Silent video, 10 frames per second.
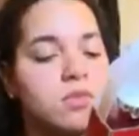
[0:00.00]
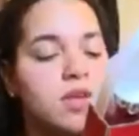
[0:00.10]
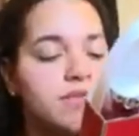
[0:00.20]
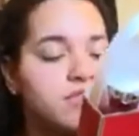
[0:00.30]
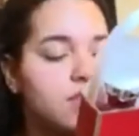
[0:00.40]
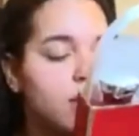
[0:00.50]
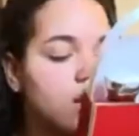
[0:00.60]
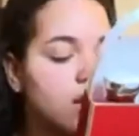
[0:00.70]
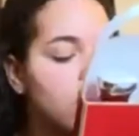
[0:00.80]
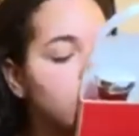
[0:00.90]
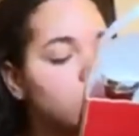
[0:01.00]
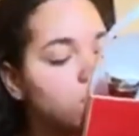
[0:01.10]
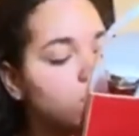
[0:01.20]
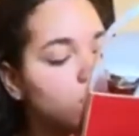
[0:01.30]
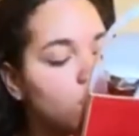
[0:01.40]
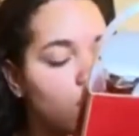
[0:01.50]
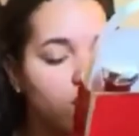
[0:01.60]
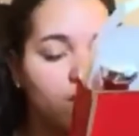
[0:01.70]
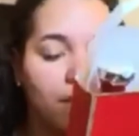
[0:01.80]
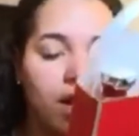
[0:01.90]
gift set. It's
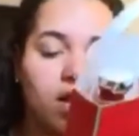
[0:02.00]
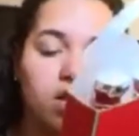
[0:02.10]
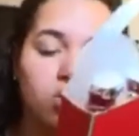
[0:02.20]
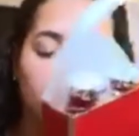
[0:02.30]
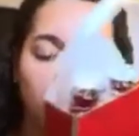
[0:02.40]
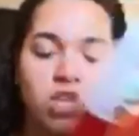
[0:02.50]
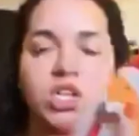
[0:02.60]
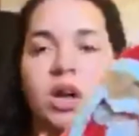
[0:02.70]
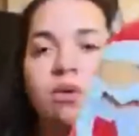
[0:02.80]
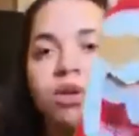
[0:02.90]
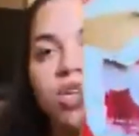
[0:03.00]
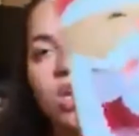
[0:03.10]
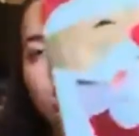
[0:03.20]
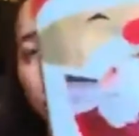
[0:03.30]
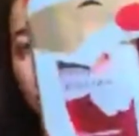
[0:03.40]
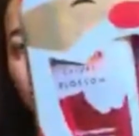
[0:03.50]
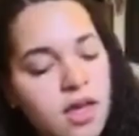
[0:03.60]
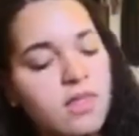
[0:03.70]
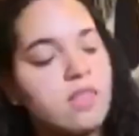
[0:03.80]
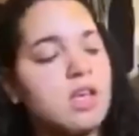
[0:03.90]
the body lotion and shower gel.
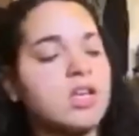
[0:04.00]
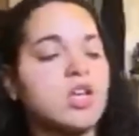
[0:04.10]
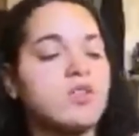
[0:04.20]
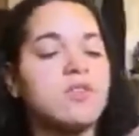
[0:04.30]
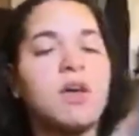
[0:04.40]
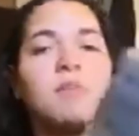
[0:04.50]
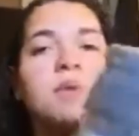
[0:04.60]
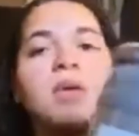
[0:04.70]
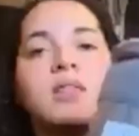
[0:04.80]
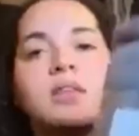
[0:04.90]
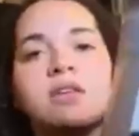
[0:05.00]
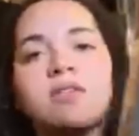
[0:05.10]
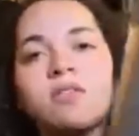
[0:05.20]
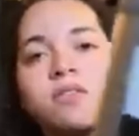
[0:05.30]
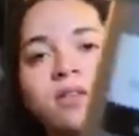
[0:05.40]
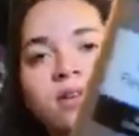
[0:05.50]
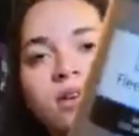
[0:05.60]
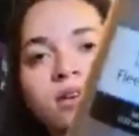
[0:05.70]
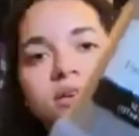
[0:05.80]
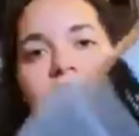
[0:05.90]
And then she also got me this
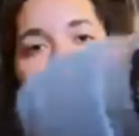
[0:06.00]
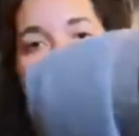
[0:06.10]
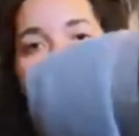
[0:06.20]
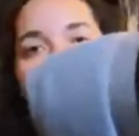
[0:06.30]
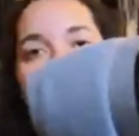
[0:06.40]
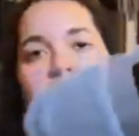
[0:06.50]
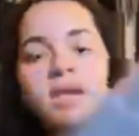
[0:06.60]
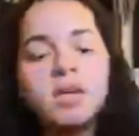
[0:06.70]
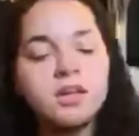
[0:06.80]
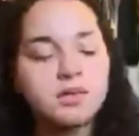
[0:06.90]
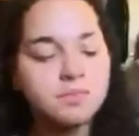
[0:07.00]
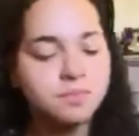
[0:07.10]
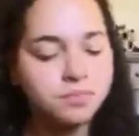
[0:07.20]
blanket,